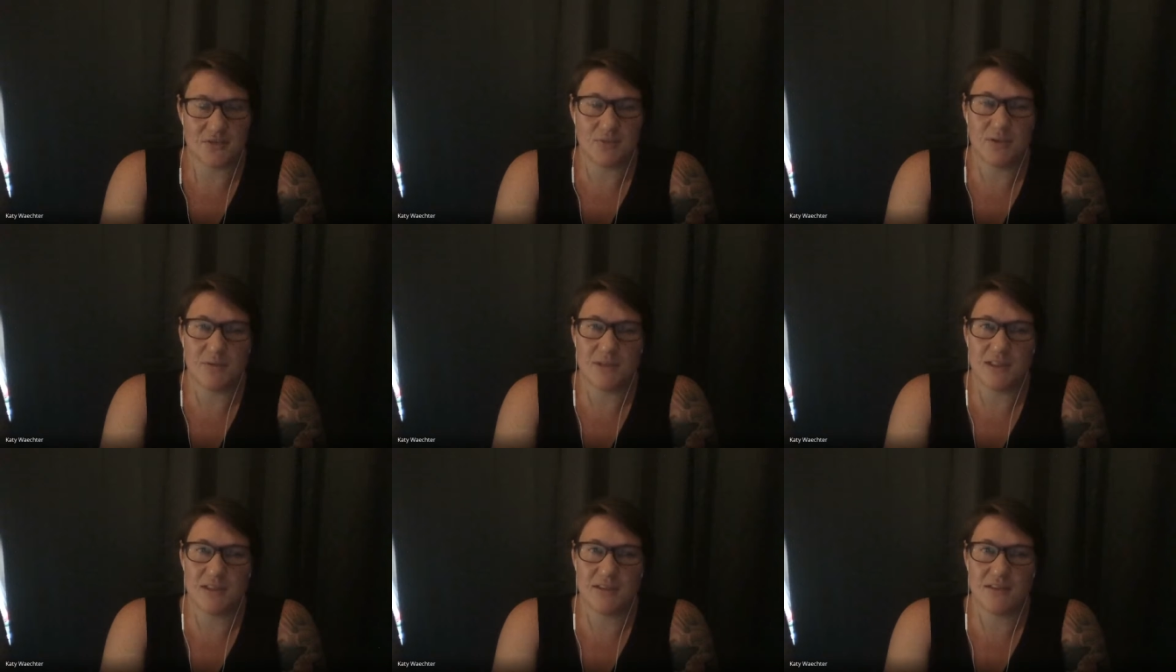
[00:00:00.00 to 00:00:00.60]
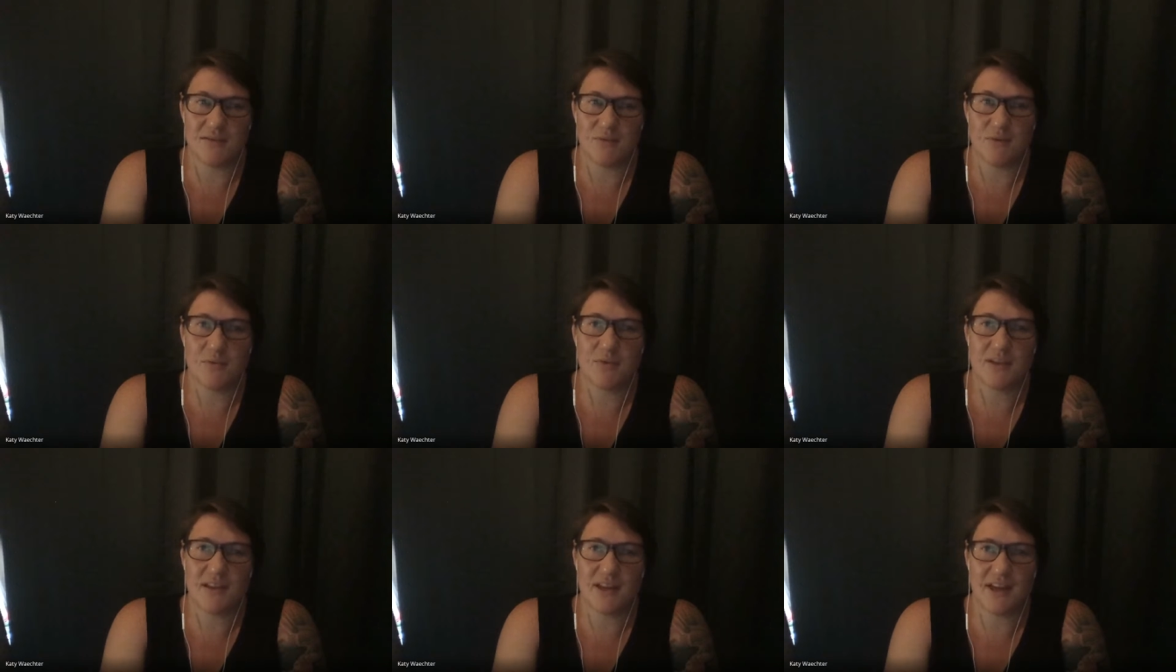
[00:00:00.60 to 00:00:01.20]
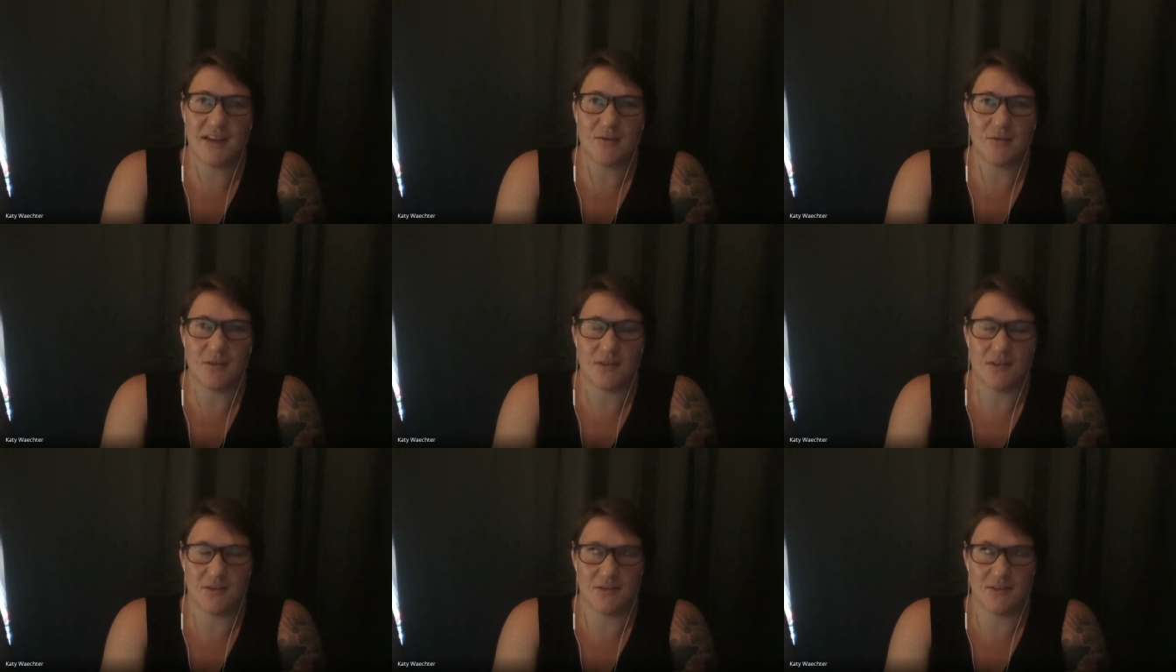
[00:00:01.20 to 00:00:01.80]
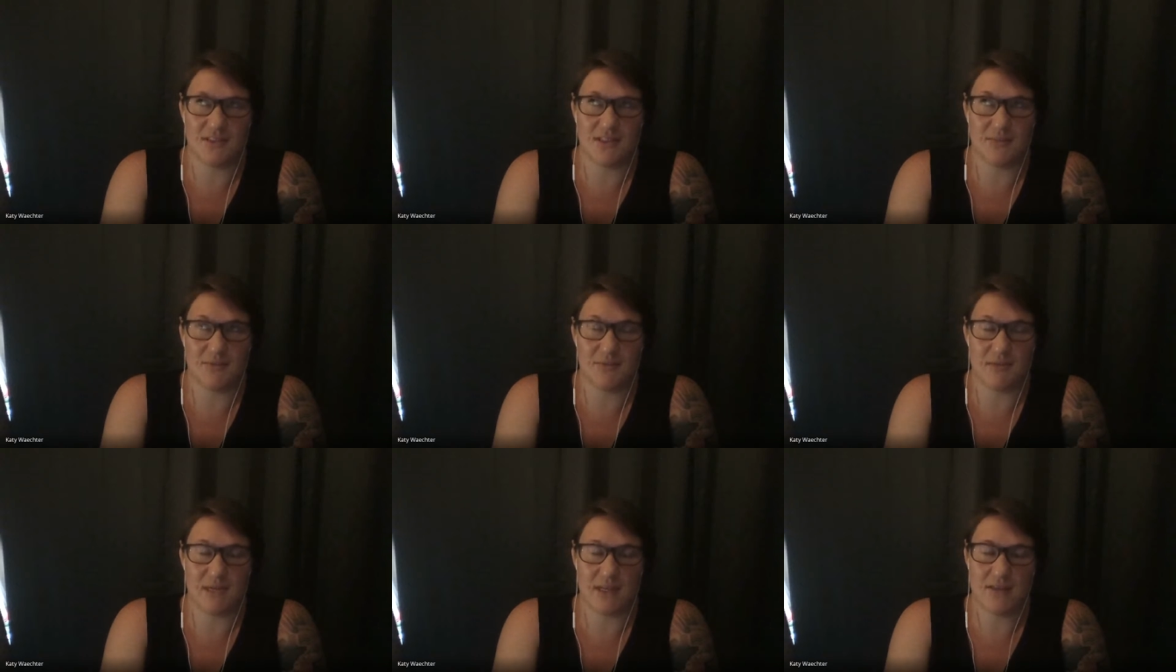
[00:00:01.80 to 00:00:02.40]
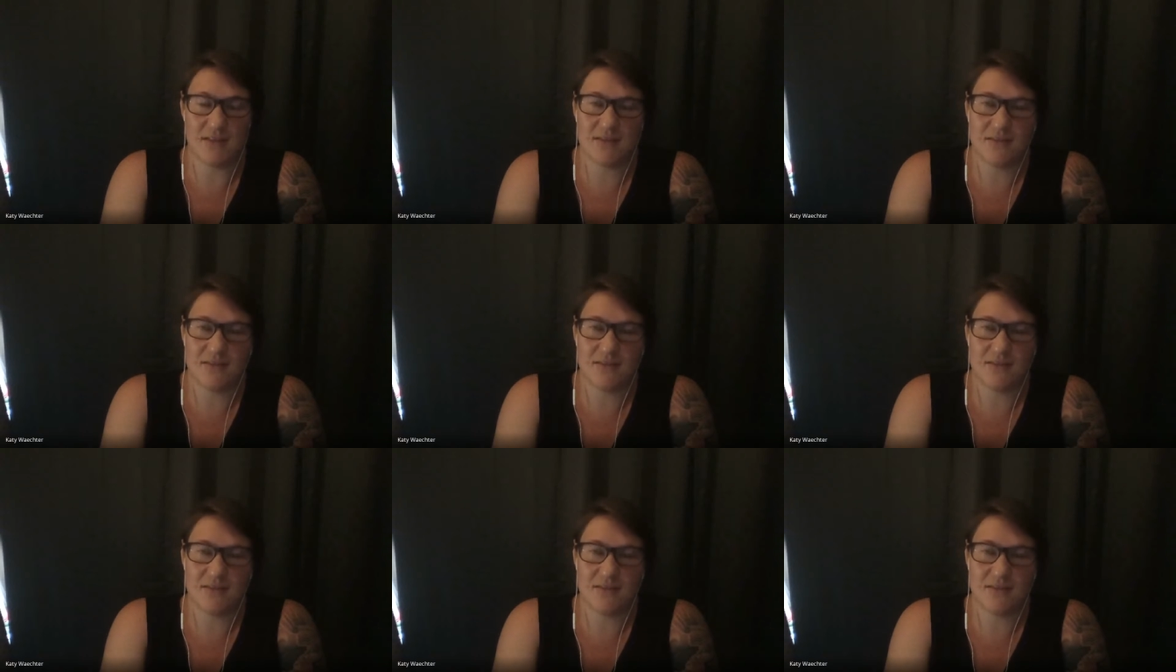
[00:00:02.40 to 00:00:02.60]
what would what would that or those steps be?